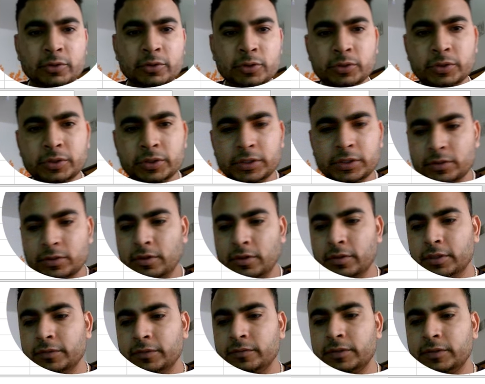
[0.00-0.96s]
I'll show you
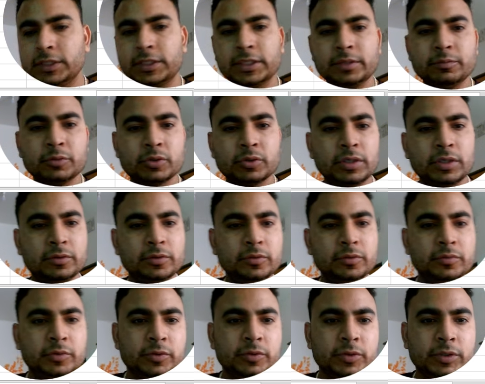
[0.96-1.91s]
in all in one time. So
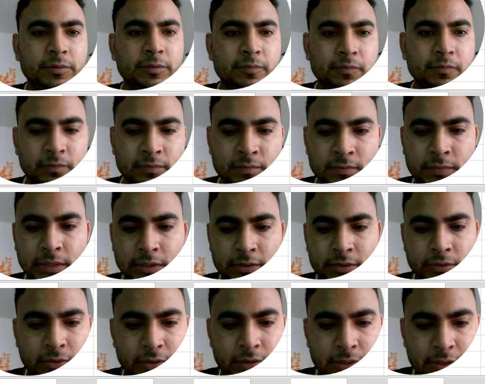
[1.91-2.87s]
how do we do it?
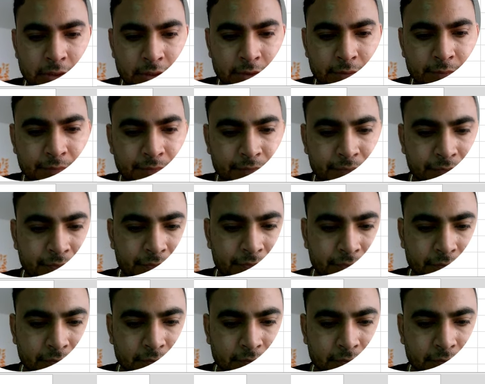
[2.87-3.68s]
Equals,